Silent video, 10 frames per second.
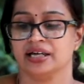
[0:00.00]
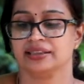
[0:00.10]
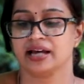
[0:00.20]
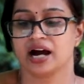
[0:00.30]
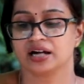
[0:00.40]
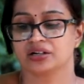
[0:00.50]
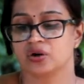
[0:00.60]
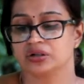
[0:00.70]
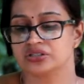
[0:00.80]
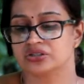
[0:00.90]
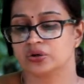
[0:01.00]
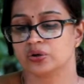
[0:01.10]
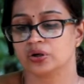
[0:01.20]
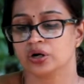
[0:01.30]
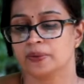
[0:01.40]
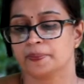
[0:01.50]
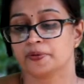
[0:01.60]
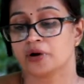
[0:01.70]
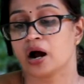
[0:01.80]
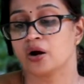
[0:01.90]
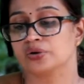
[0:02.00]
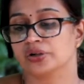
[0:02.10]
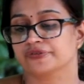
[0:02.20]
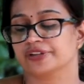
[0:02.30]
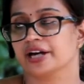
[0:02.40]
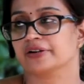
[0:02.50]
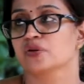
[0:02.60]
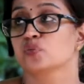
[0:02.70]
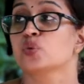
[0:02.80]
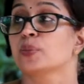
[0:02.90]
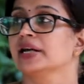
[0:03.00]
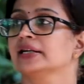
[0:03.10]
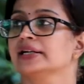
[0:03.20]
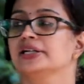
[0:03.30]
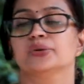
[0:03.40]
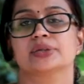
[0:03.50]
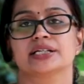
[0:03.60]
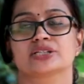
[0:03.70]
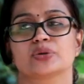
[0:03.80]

They are also proud of their womanly duties.